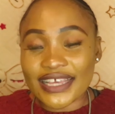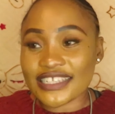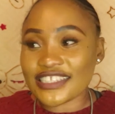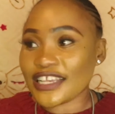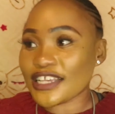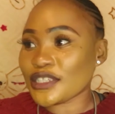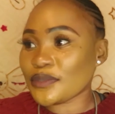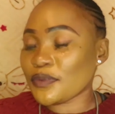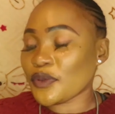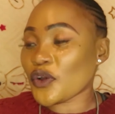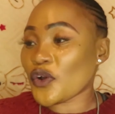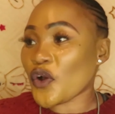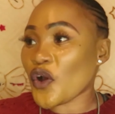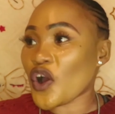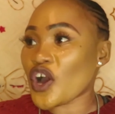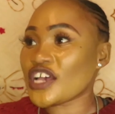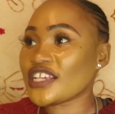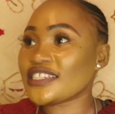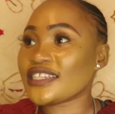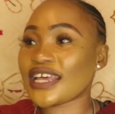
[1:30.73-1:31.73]
this is
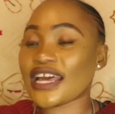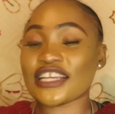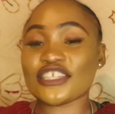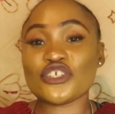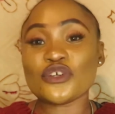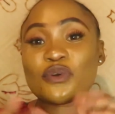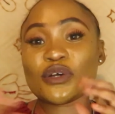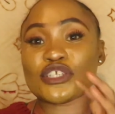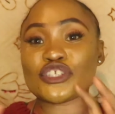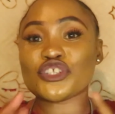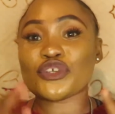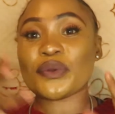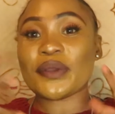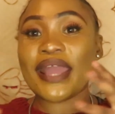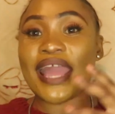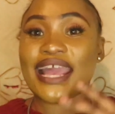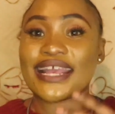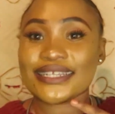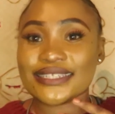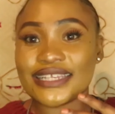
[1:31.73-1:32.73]
because she was
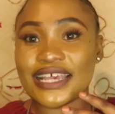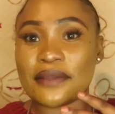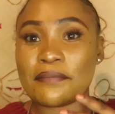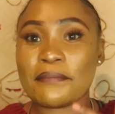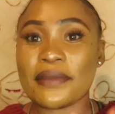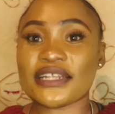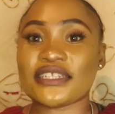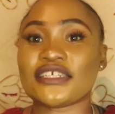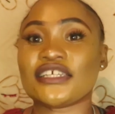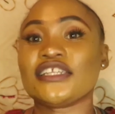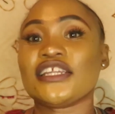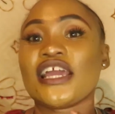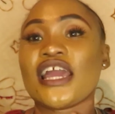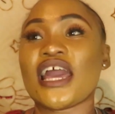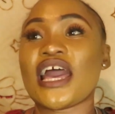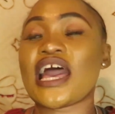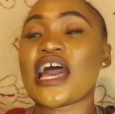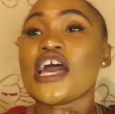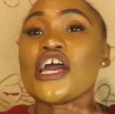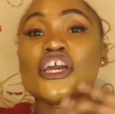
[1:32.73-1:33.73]
doing a segment in
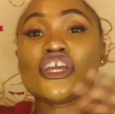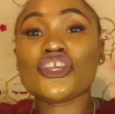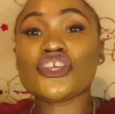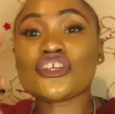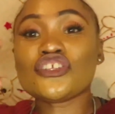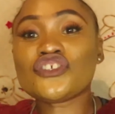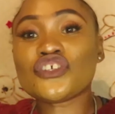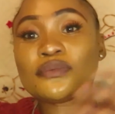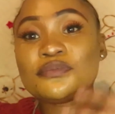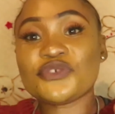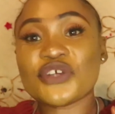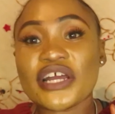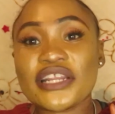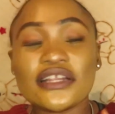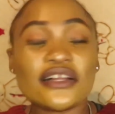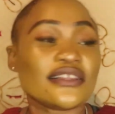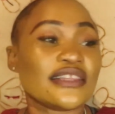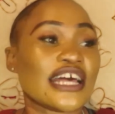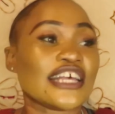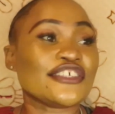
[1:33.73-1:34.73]
her YouTube
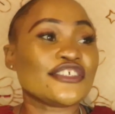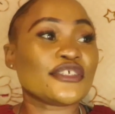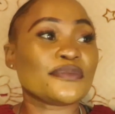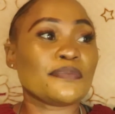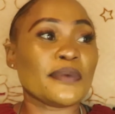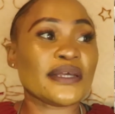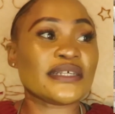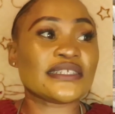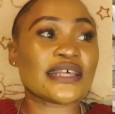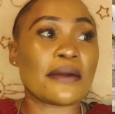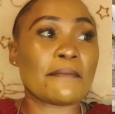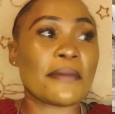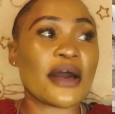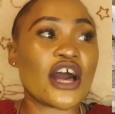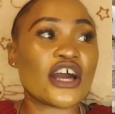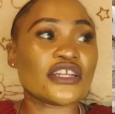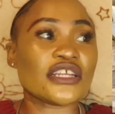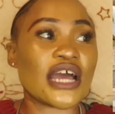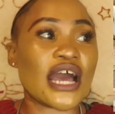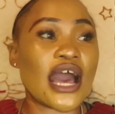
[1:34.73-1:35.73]
channel that speaks
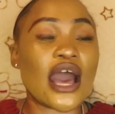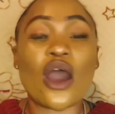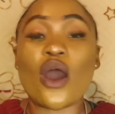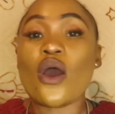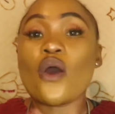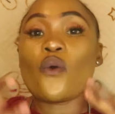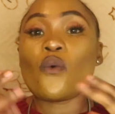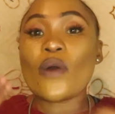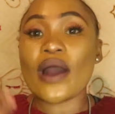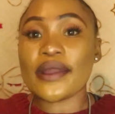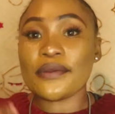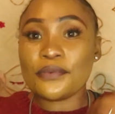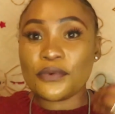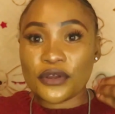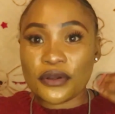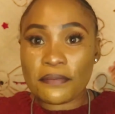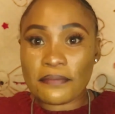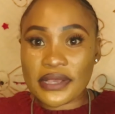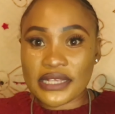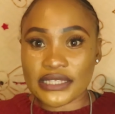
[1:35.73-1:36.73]
about what
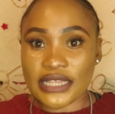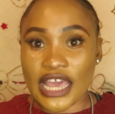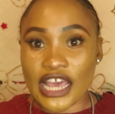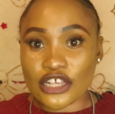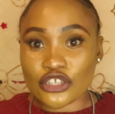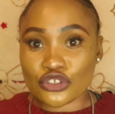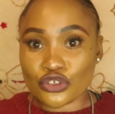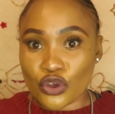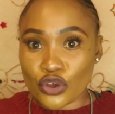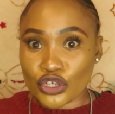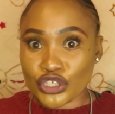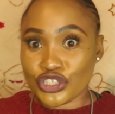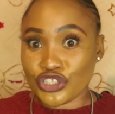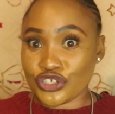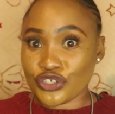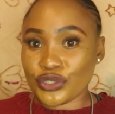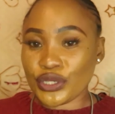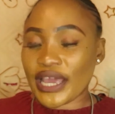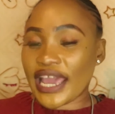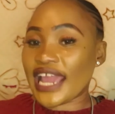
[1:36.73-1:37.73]
would Miss Exo
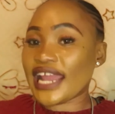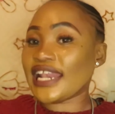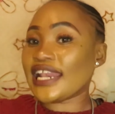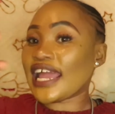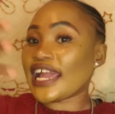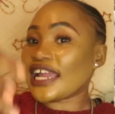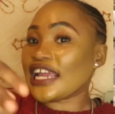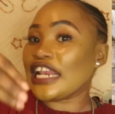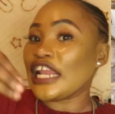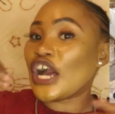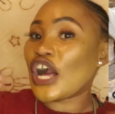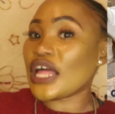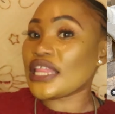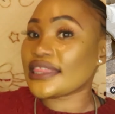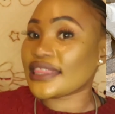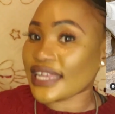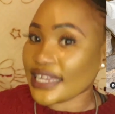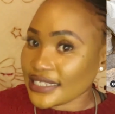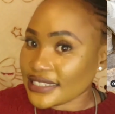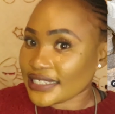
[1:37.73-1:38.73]
do, and luckily
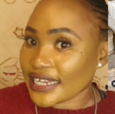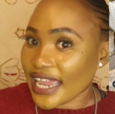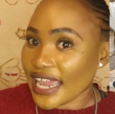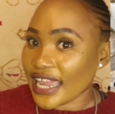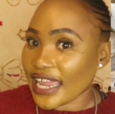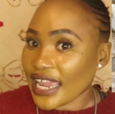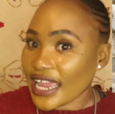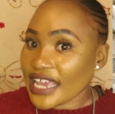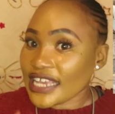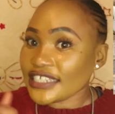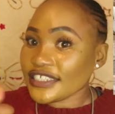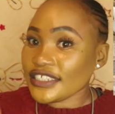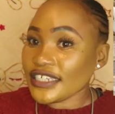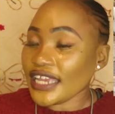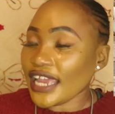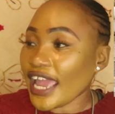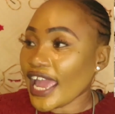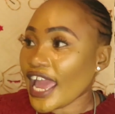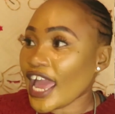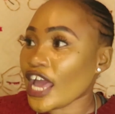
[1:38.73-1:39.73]
on that day
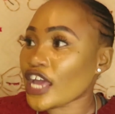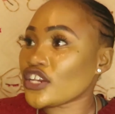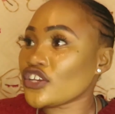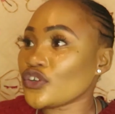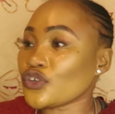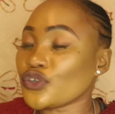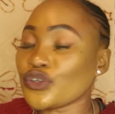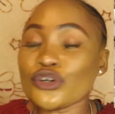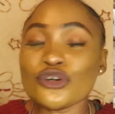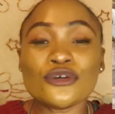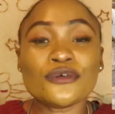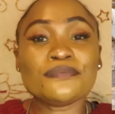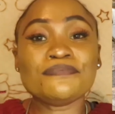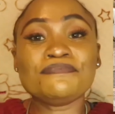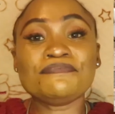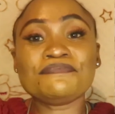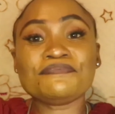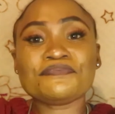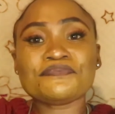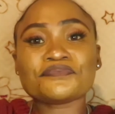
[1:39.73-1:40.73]
she had
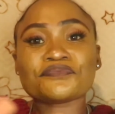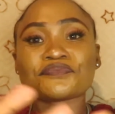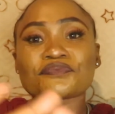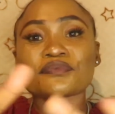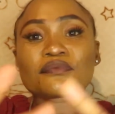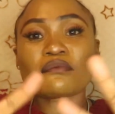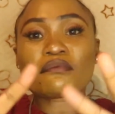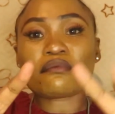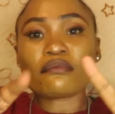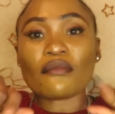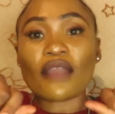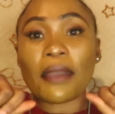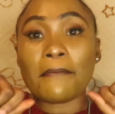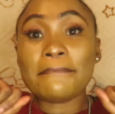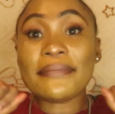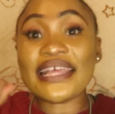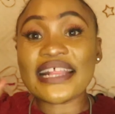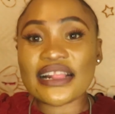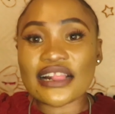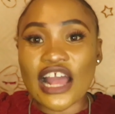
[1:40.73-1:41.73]

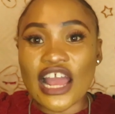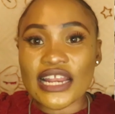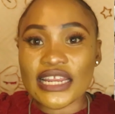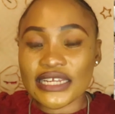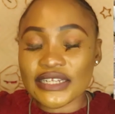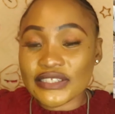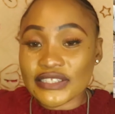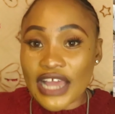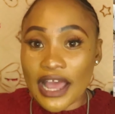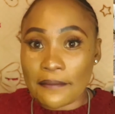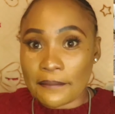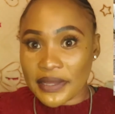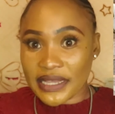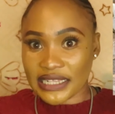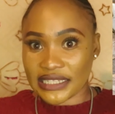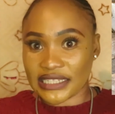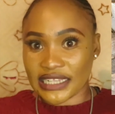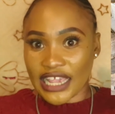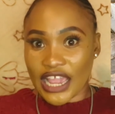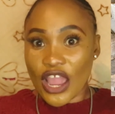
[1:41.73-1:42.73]
Mihlali
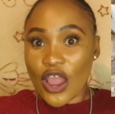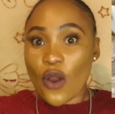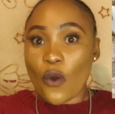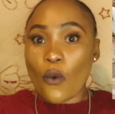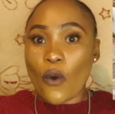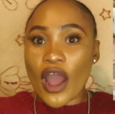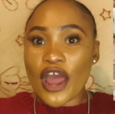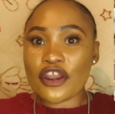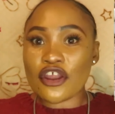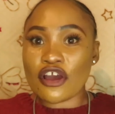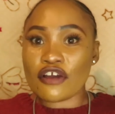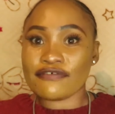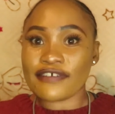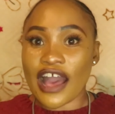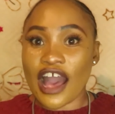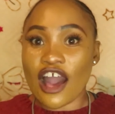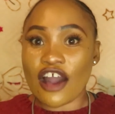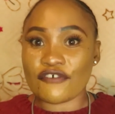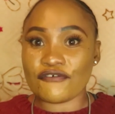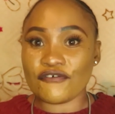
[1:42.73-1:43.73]
Ndamase, one of
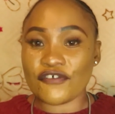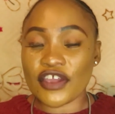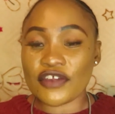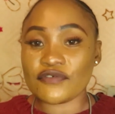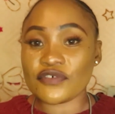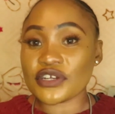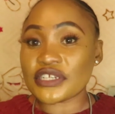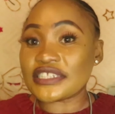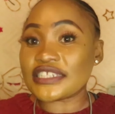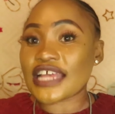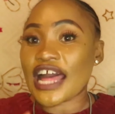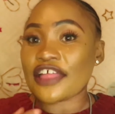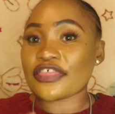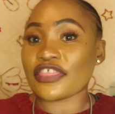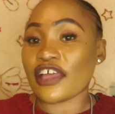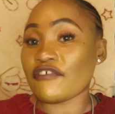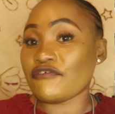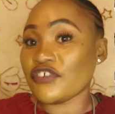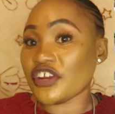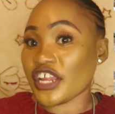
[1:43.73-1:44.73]
our favorite
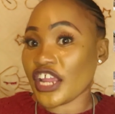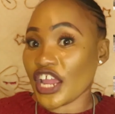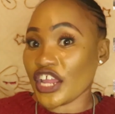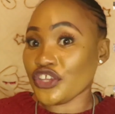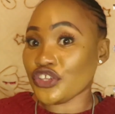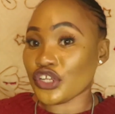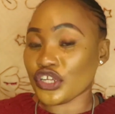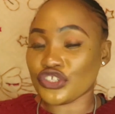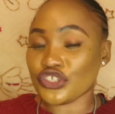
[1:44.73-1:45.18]
South African